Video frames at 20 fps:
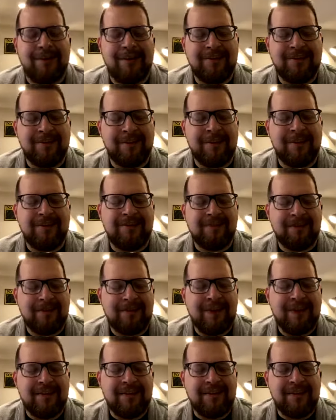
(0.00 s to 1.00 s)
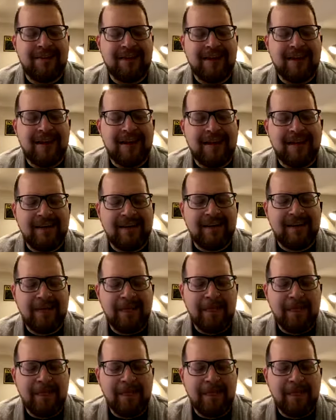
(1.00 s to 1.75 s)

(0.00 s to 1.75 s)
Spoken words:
spiritual death and decay.